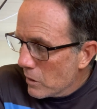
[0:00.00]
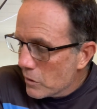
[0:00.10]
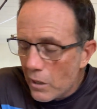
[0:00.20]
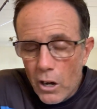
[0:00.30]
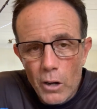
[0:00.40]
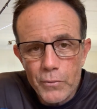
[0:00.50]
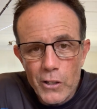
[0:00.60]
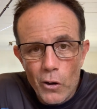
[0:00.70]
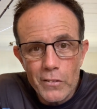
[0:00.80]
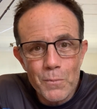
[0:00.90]
So hopefully,
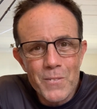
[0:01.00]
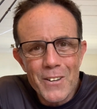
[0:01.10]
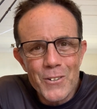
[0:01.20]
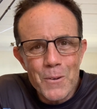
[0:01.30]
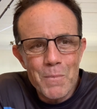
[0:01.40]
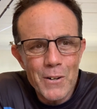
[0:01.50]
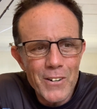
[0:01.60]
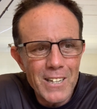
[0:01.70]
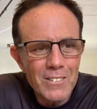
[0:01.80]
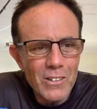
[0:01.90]
guys, I've given you a bit of an
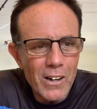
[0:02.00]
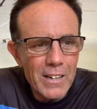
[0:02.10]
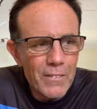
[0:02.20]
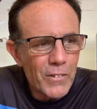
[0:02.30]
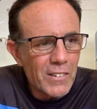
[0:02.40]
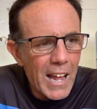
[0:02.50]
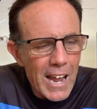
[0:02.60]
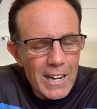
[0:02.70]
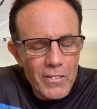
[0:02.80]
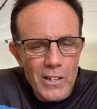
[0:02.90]
insight. If there's
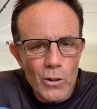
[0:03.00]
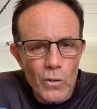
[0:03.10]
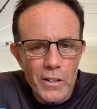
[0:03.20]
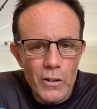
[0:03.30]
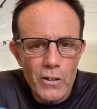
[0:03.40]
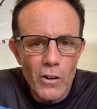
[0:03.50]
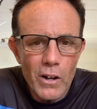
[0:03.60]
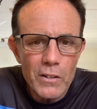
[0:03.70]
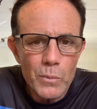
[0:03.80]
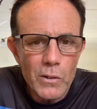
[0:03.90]
anything at all that you
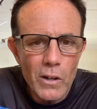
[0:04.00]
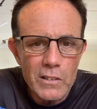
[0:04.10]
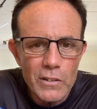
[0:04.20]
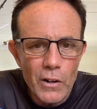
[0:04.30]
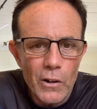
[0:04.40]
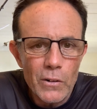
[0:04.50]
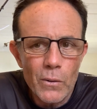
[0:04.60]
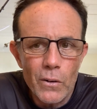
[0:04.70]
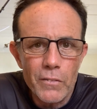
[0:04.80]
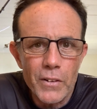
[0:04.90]
guys would like to know,
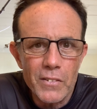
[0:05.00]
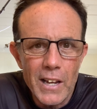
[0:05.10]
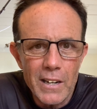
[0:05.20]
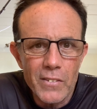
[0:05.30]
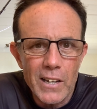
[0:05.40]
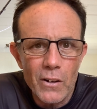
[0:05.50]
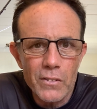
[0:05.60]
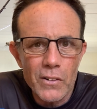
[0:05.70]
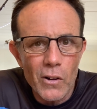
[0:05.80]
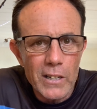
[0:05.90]
or if there's anything else
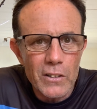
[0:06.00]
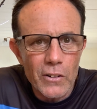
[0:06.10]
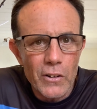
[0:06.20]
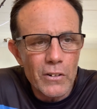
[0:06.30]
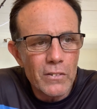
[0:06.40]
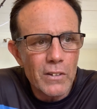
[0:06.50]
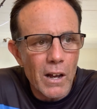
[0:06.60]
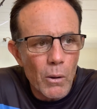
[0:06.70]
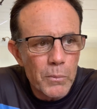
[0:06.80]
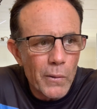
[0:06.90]
that I can do to
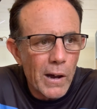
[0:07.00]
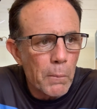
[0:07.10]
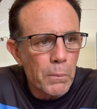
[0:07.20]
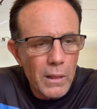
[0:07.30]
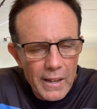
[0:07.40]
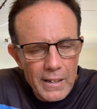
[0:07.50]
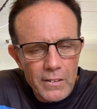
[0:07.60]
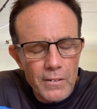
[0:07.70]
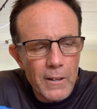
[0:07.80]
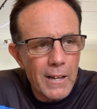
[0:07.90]
help you out, please
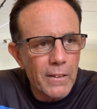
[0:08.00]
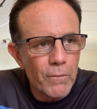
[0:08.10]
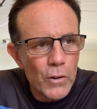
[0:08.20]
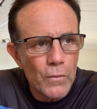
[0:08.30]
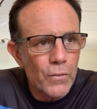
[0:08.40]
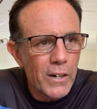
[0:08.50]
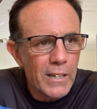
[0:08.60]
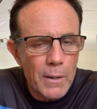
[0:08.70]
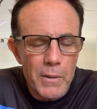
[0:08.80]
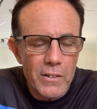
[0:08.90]
either feel free to
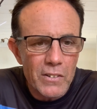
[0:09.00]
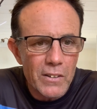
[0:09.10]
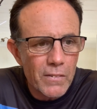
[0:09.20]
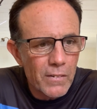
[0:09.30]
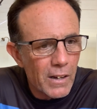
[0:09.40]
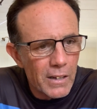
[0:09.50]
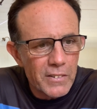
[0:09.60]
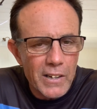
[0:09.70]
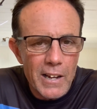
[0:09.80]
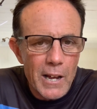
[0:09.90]
give me a
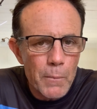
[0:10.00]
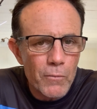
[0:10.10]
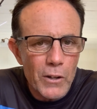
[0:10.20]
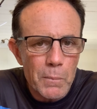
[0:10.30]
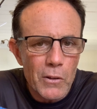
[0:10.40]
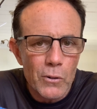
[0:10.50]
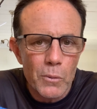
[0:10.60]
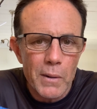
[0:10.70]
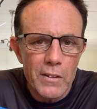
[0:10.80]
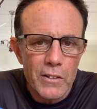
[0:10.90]
DM, flick me through a
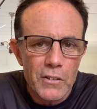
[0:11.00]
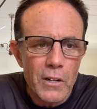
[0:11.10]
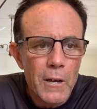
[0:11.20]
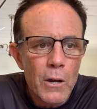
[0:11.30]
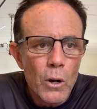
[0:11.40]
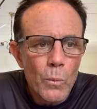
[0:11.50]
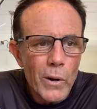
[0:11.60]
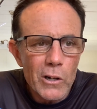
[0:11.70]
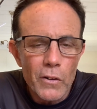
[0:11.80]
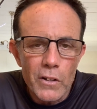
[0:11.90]
message. When
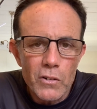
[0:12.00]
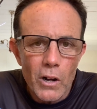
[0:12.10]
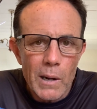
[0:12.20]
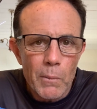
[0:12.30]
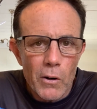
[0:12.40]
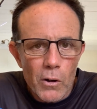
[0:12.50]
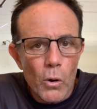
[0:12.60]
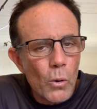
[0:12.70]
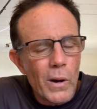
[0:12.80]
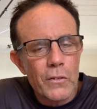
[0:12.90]
I've got the time, I'll
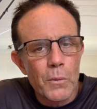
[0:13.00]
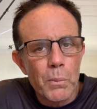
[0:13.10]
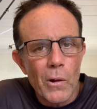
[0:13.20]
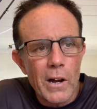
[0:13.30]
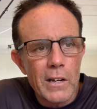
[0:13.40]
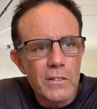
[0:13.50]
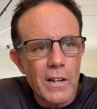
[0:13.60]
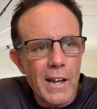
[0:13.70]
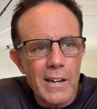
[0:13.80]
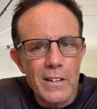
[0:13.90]
always reply
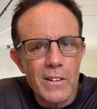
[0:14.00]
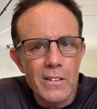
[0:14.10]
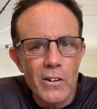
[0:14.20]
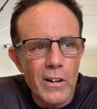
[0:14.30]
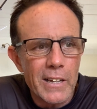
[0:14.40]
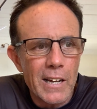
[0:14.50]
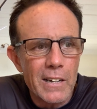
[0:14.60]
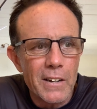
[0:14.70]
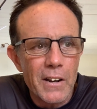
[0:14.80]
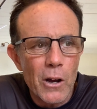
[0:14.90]
to anything that I
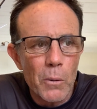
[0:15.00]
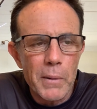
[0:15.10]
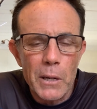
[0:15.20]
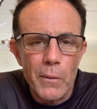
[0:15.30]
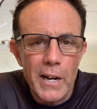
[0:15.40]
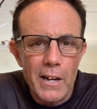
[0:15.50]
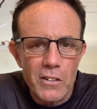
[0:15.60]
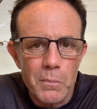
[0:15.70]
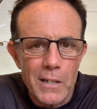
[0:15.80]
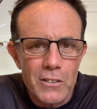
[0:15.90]
get and help anyone out
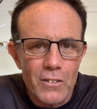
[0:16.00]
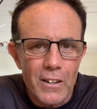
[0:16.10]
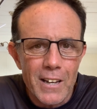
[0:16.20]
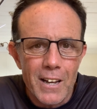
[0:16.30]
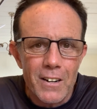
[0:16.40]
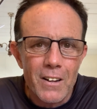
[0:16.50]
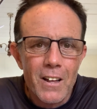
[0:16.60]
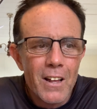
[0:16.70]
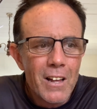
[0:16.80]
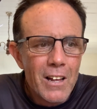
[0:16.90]
much as I can.
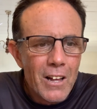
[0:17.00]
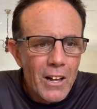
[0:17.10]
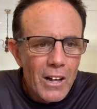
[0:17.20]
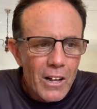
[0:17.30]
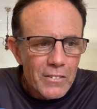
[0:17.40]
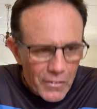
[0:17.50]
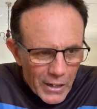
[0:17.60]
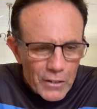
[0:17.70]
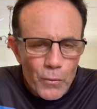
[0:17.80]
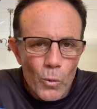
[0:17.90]
So
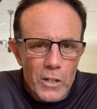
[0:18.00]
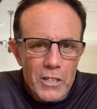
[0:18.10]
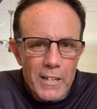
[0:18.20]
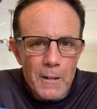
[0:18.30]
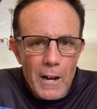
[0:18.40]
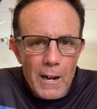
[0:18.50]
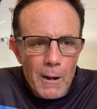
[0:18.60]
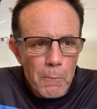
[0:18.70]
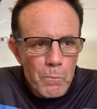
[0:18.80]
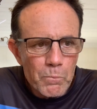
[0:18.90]
thanks for watching.
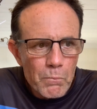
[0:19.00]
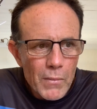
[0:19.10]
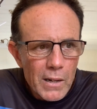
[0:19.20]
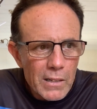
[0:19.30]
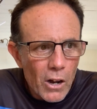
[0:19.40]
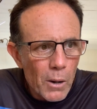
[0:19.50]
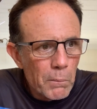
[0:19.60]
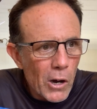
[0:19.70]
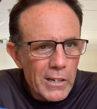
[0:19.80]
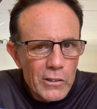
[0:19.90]
I'm
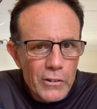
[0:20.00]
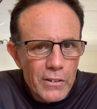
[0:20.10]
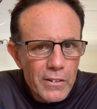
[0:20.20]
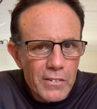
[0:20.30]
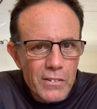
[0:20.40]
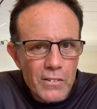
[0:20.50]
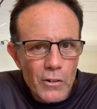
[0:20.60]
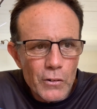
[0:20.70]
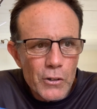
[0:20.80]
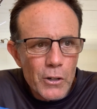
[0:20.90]
only new to this
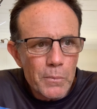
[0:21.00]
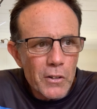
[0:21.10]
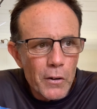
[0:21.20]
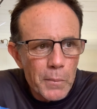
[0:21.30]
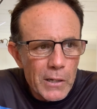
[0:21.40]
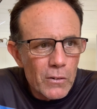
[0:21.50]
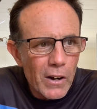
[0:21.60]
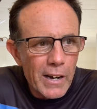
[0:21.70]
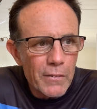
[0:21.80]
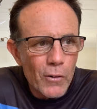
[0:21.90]
YouTube, so it'd be
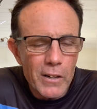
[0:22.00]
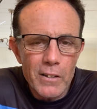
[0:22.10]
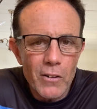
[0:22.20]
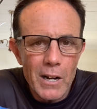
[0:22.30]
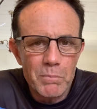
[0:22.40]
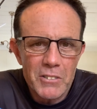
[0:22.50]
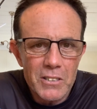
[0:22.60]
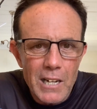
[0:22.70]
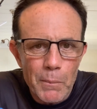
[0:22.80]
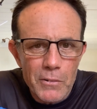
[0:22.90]
great if I could grab just a
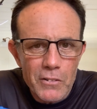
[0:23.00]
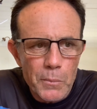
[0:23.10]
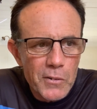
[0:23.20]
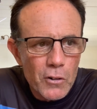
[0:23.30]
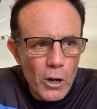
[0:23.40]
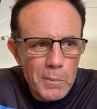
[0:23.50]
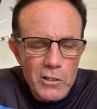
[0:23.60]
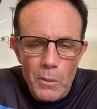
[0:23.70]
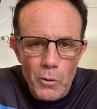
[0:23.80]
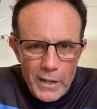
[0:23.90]
couple of subscribers.
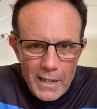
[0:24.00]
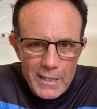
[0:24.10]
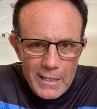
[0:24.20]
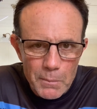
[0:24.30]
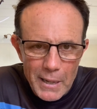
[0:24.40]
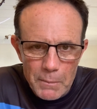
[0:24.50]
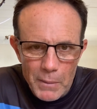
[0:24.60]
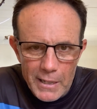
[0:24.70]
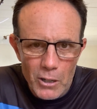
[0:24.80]
I'm not out here to make money.